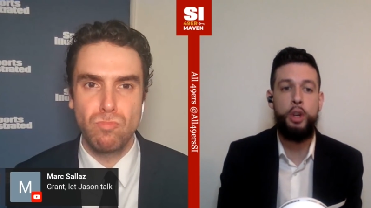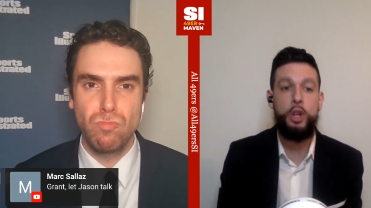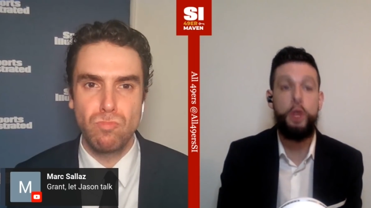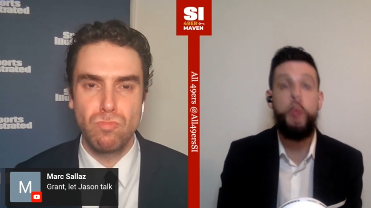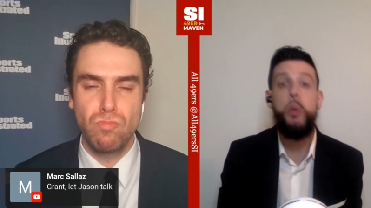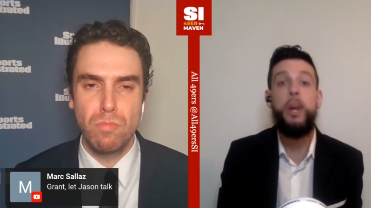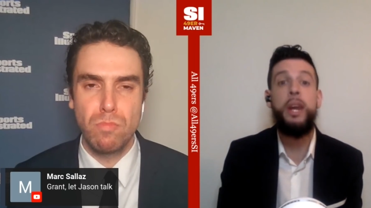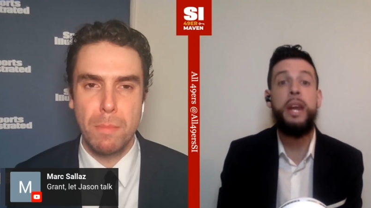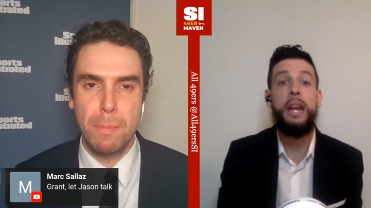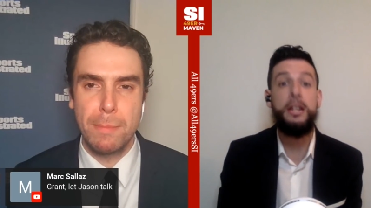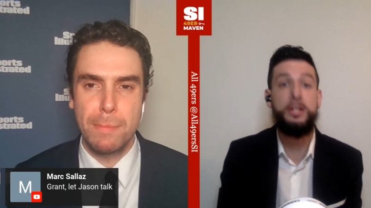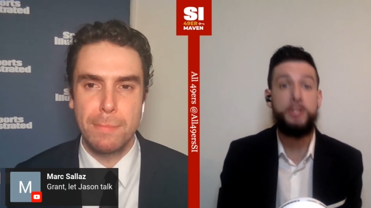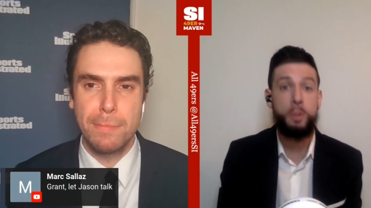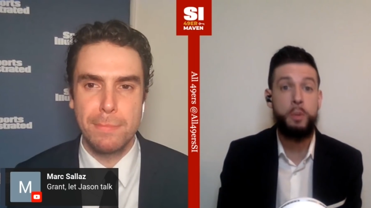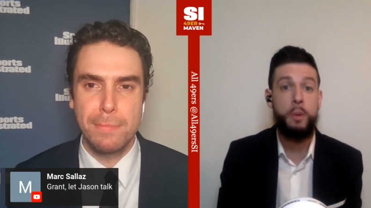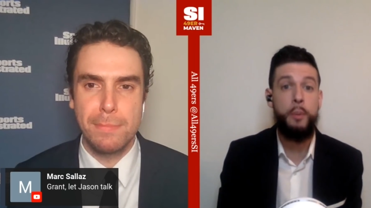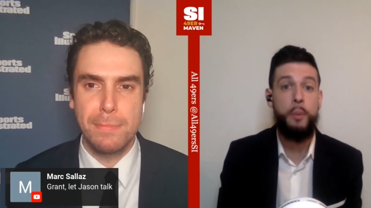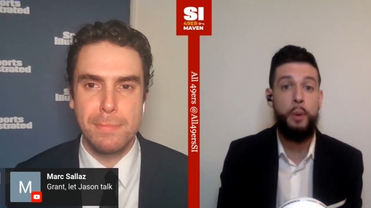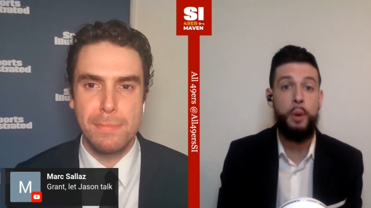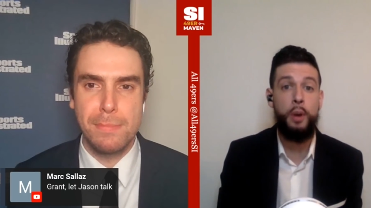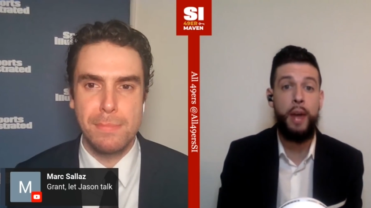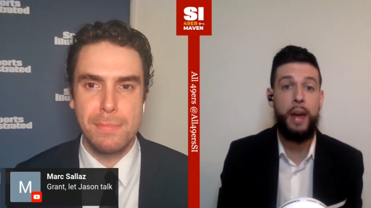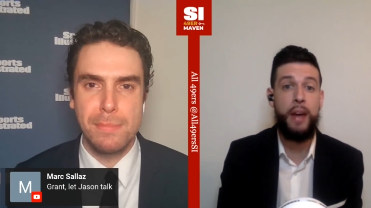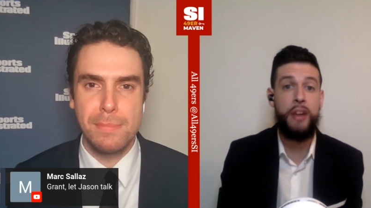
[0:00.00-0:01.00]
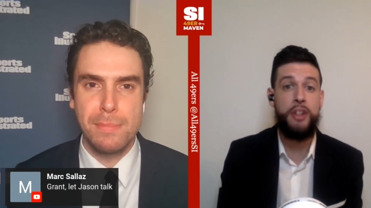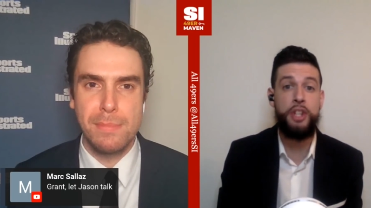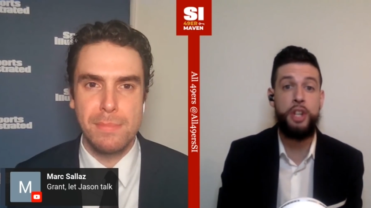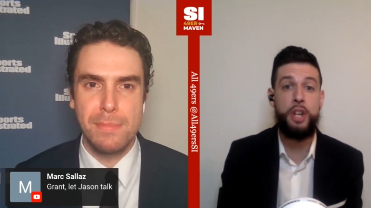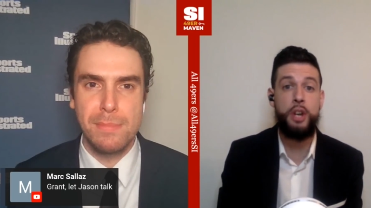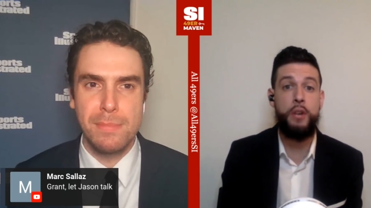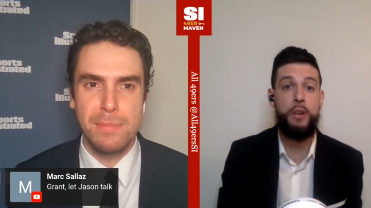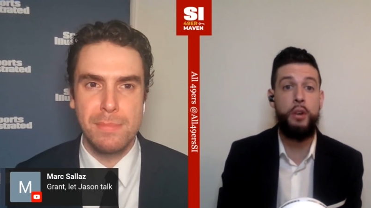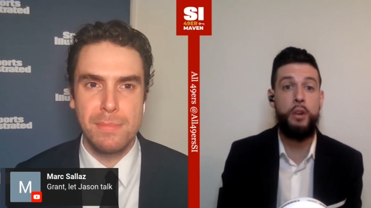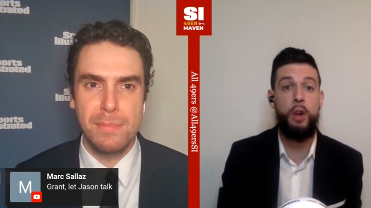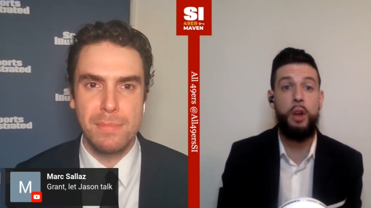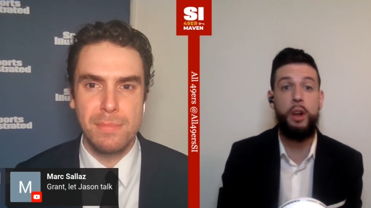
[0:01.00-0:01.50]
Speaker 1: You win that Super Bowl last
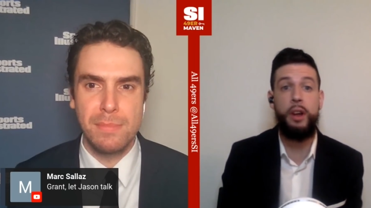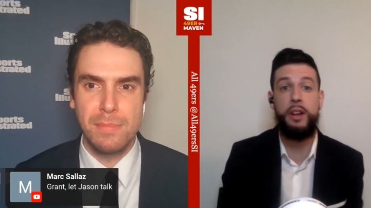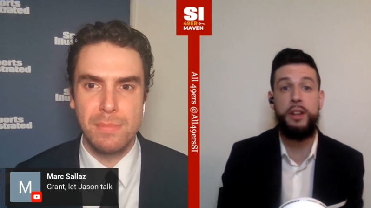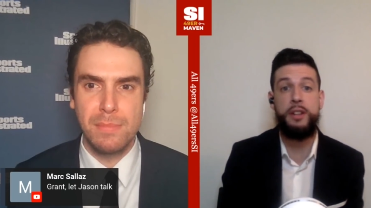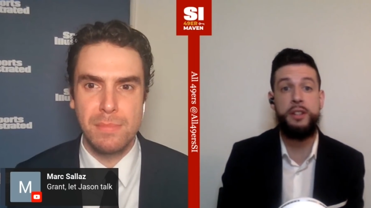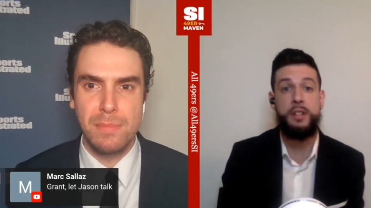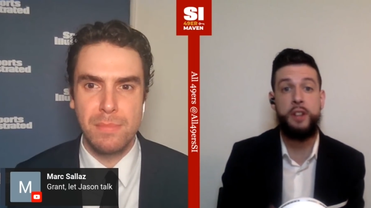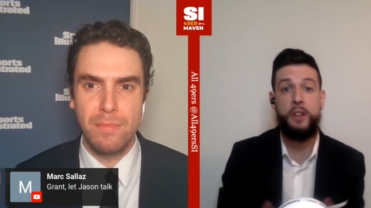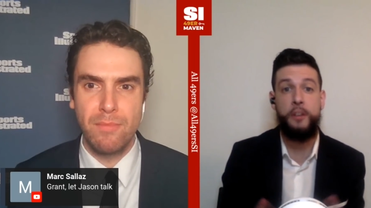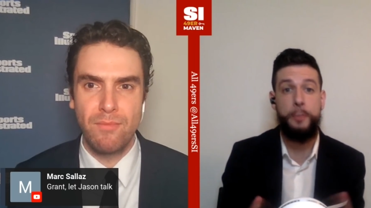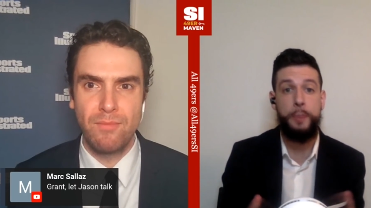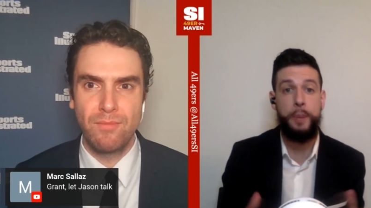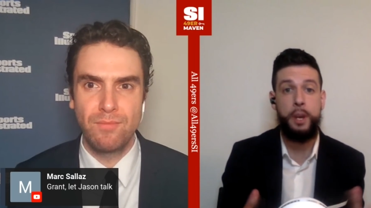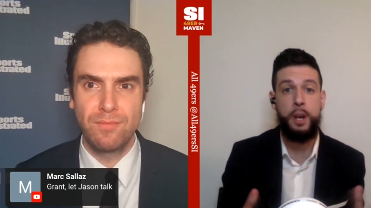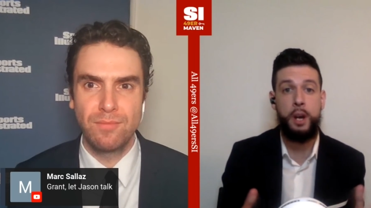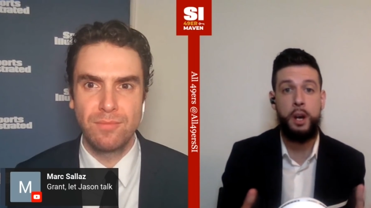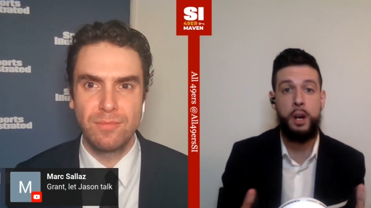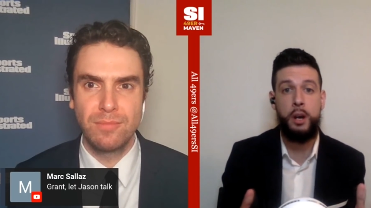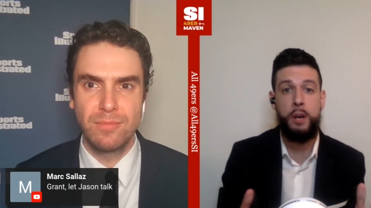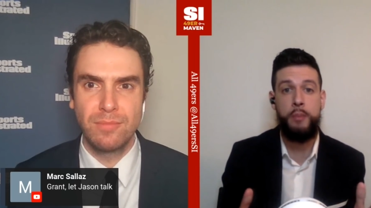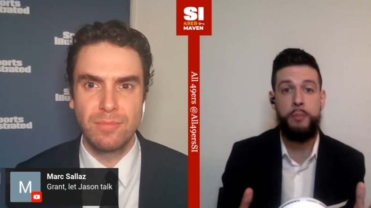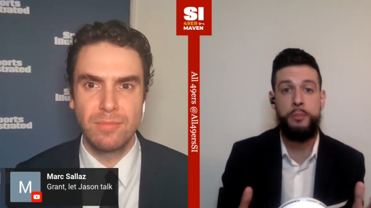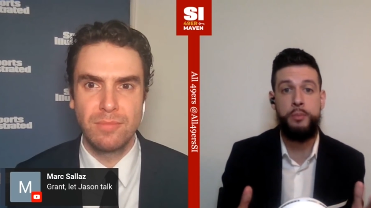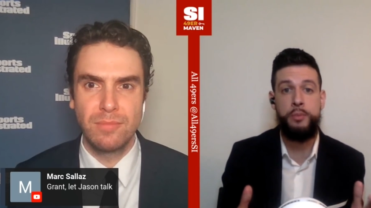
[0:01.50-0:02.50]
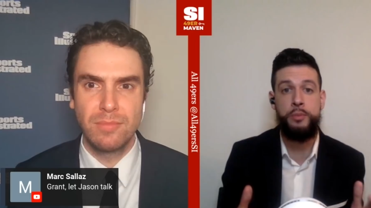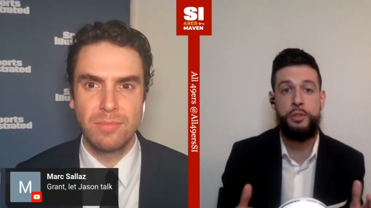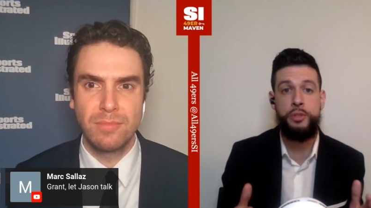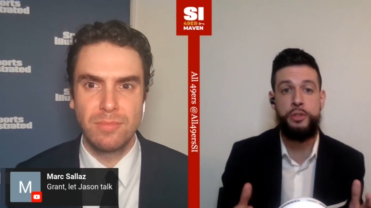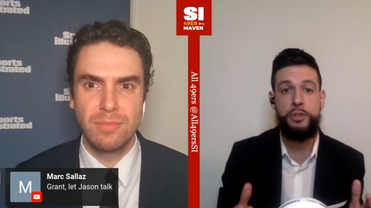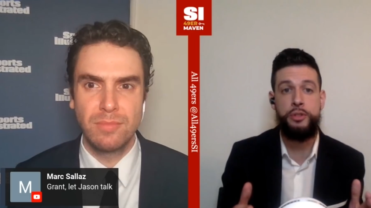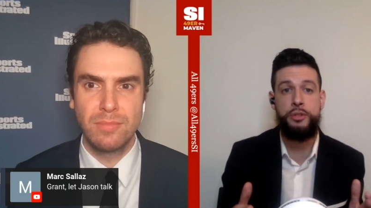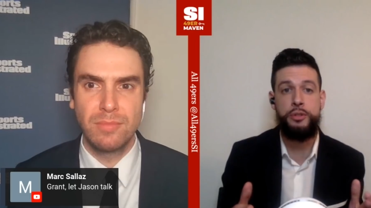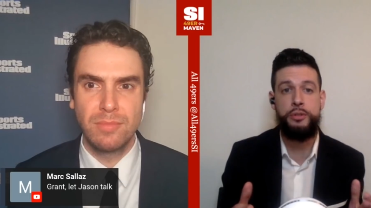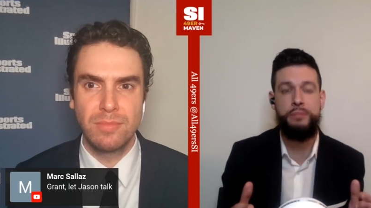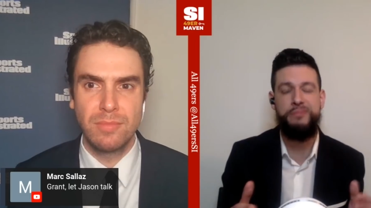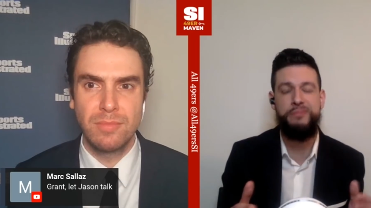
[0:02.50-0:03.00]
year, and all of this stuff
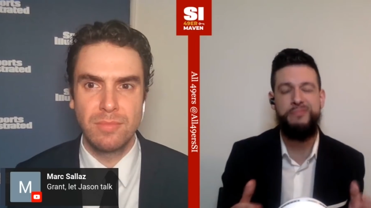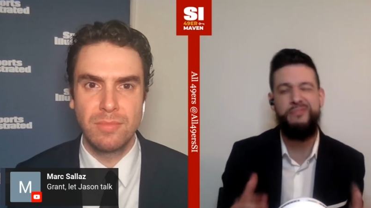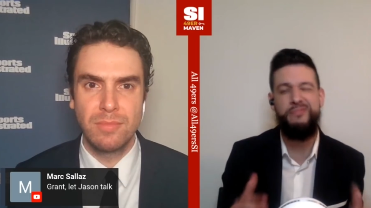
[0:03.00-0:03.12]
becomes